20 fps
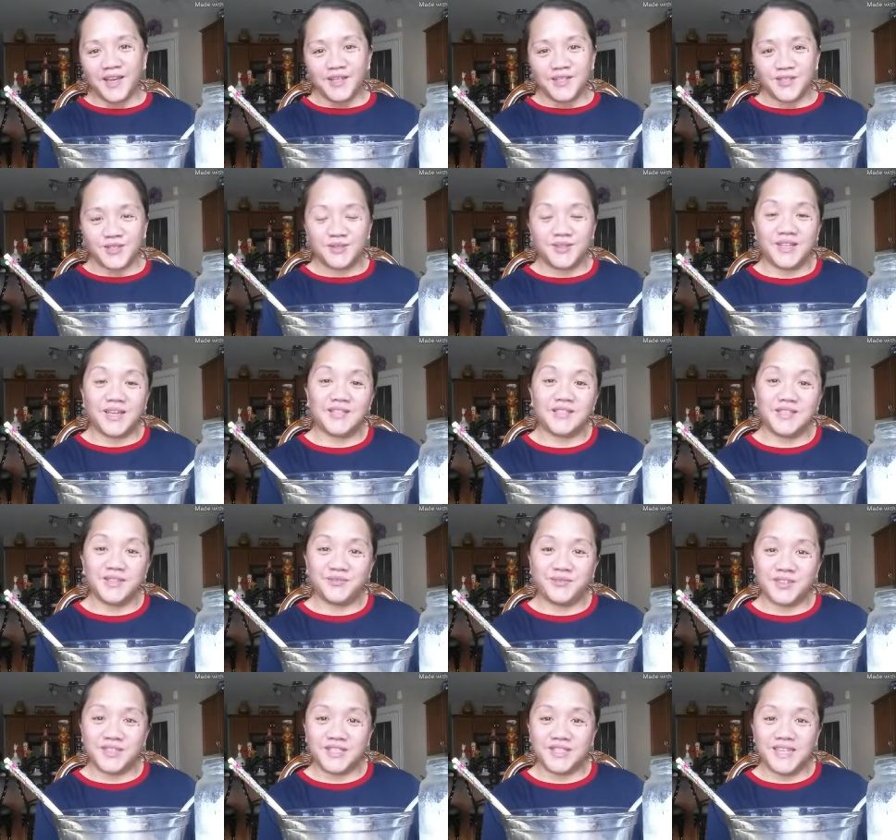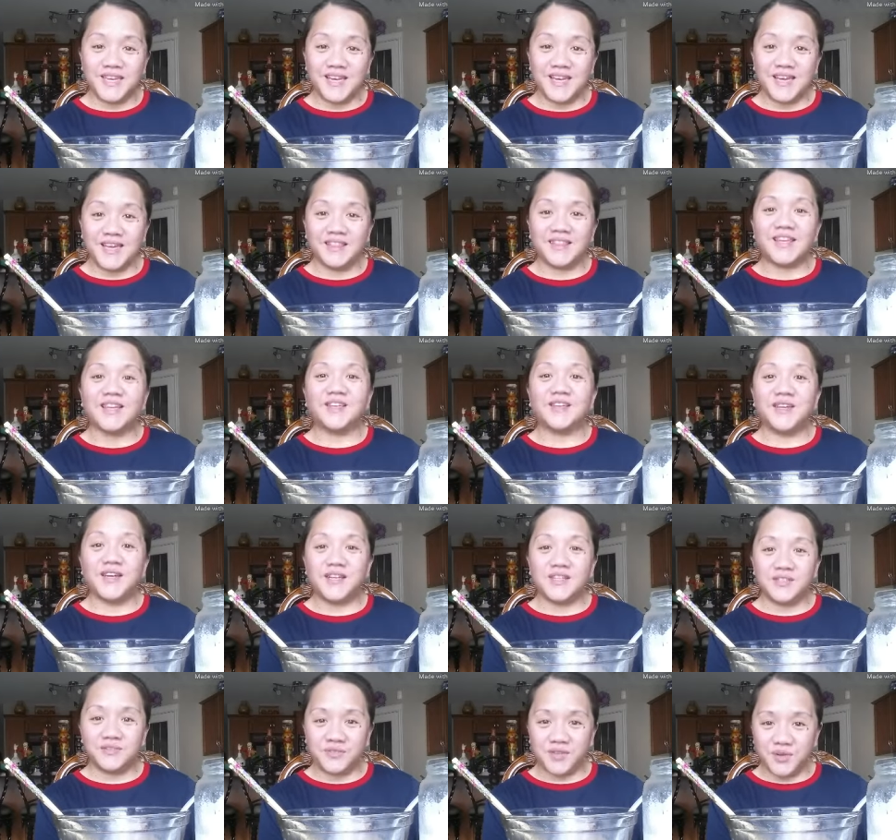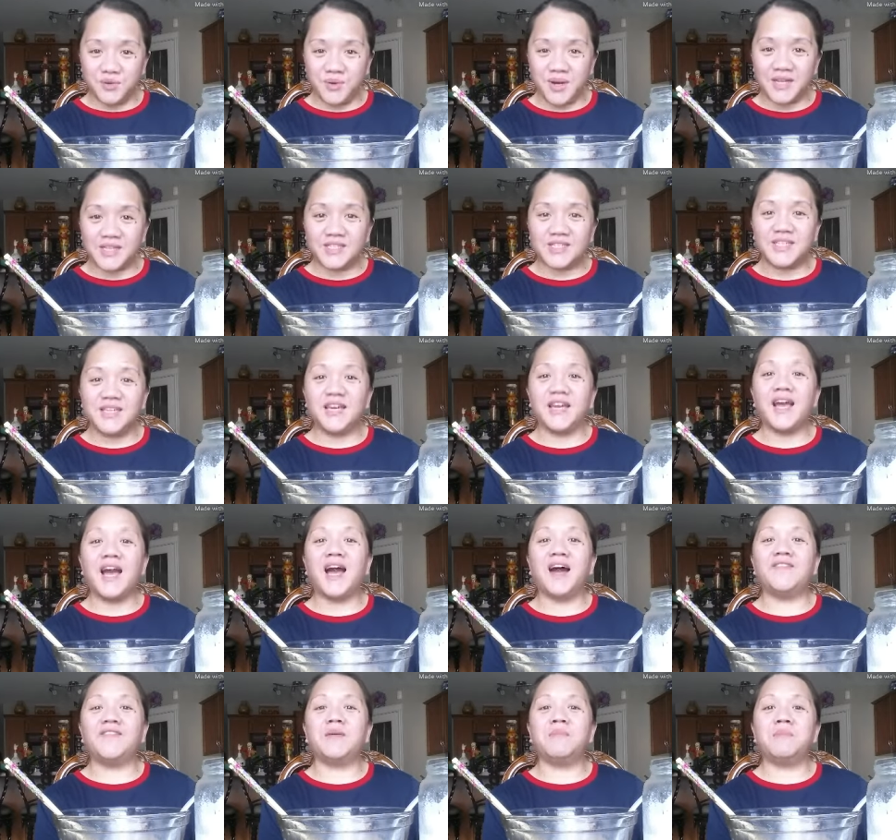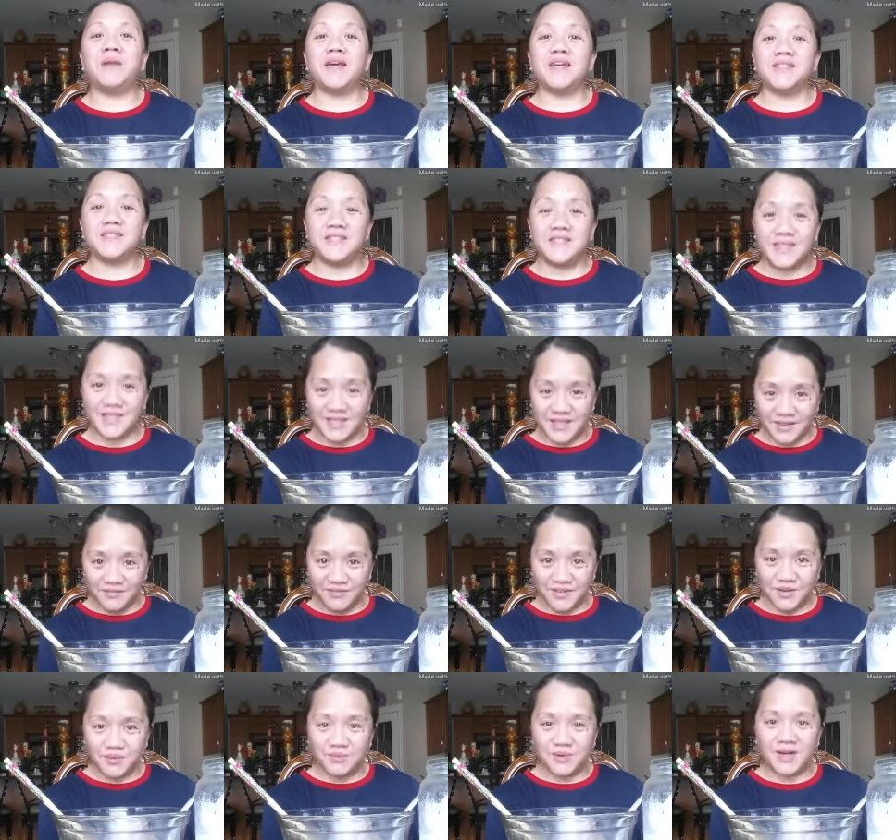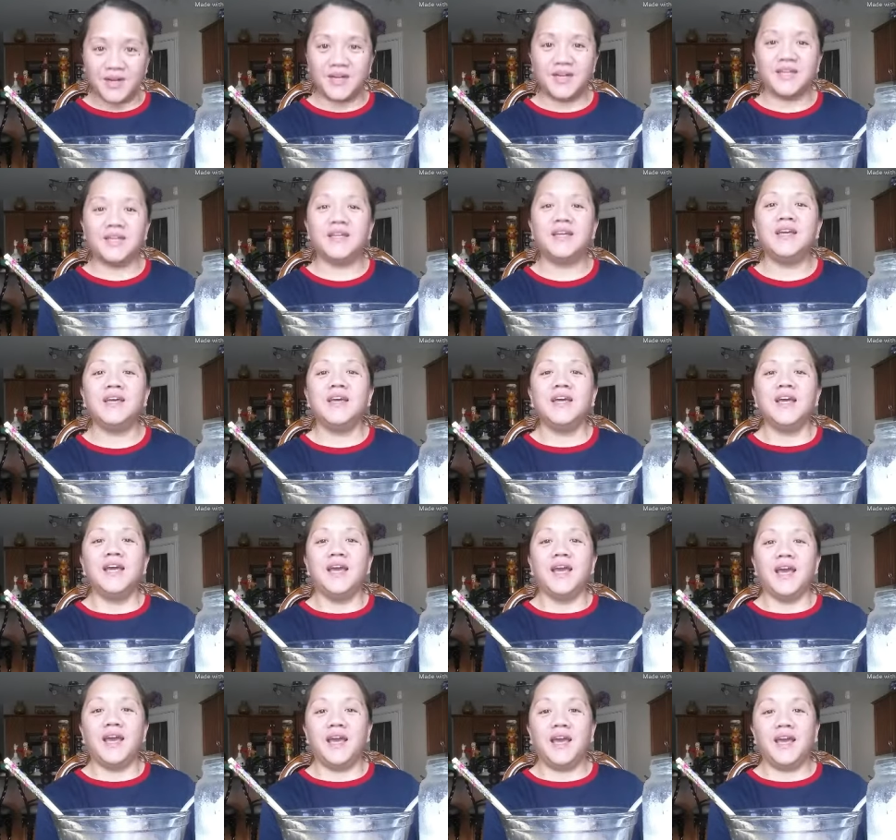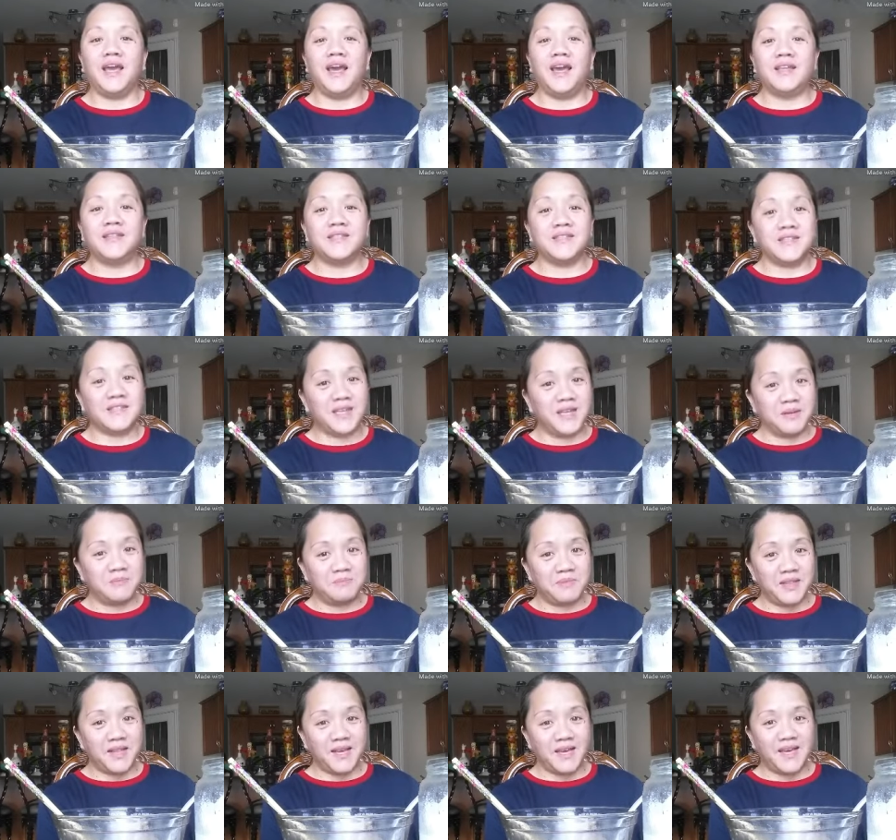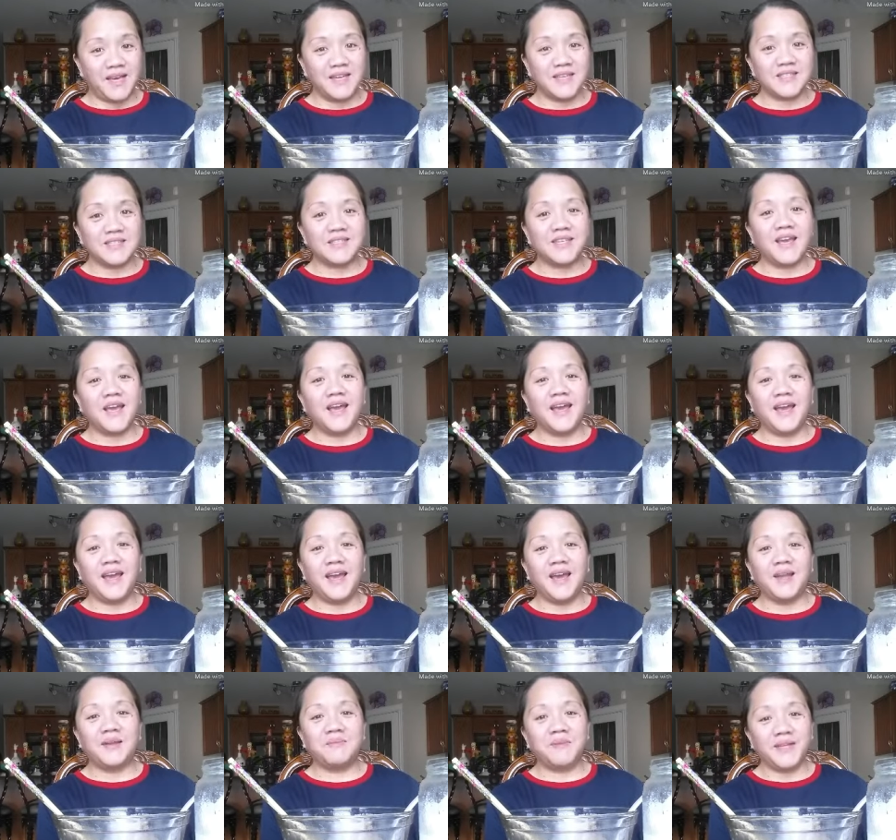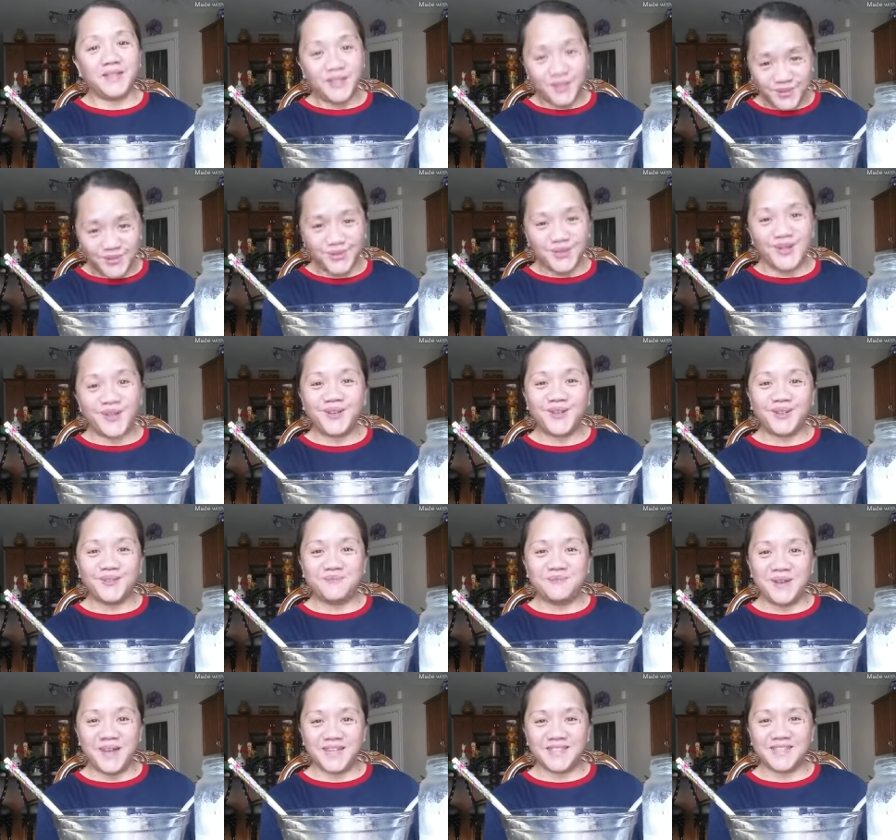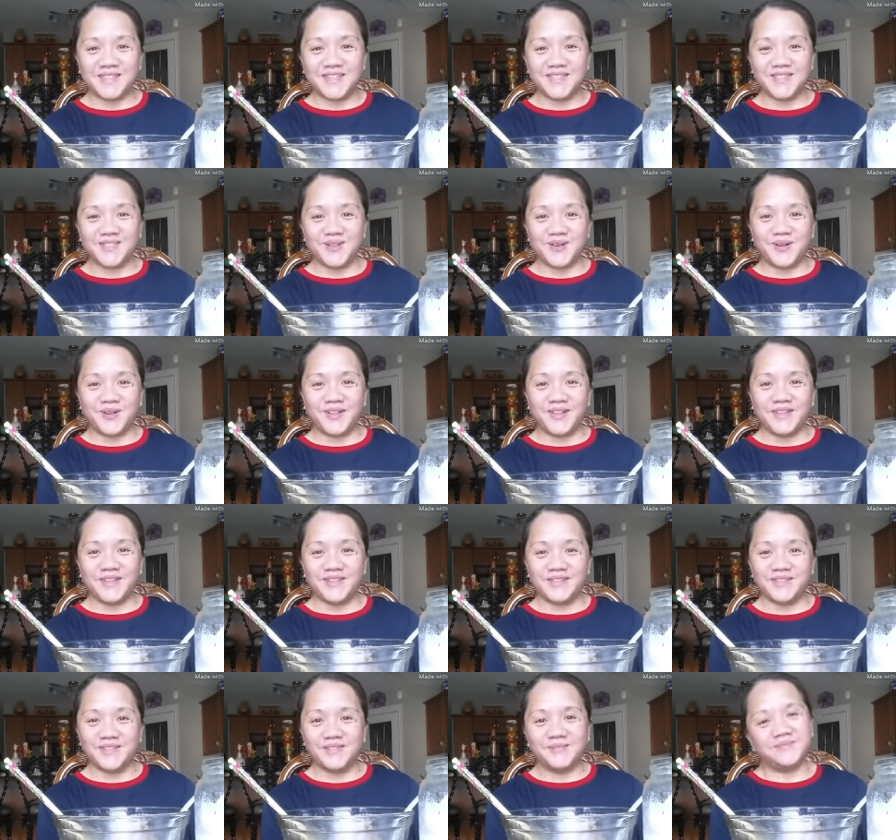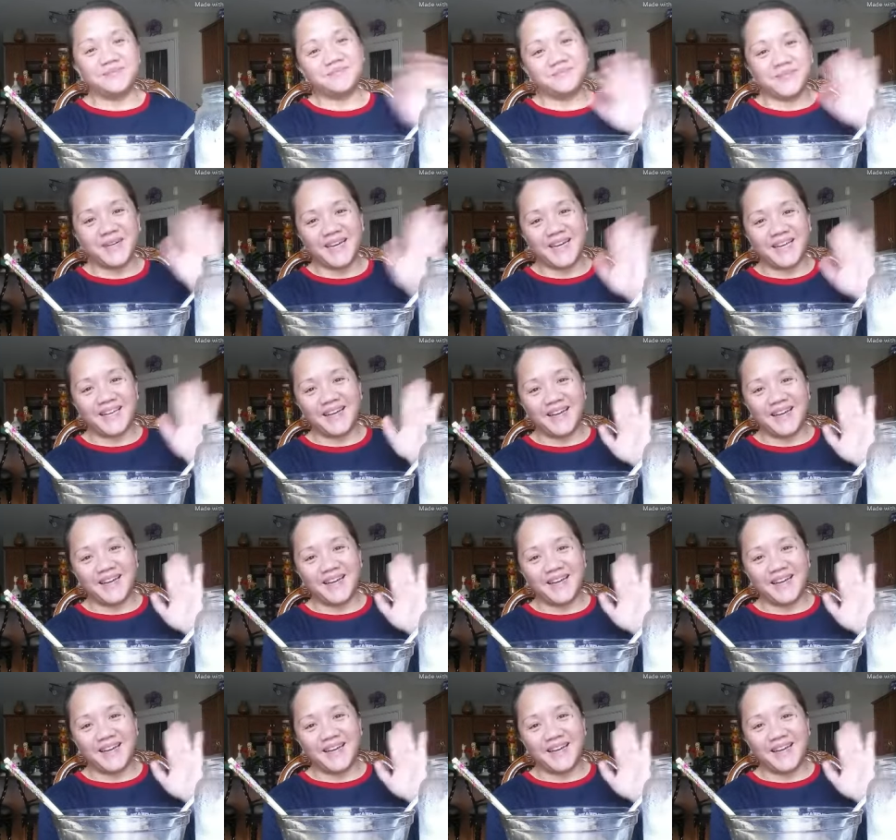So that's it for today. Thank you guys for watching. Have a blessed day, everyone. And stay blessed. And may the good Lord bless us all. Bye,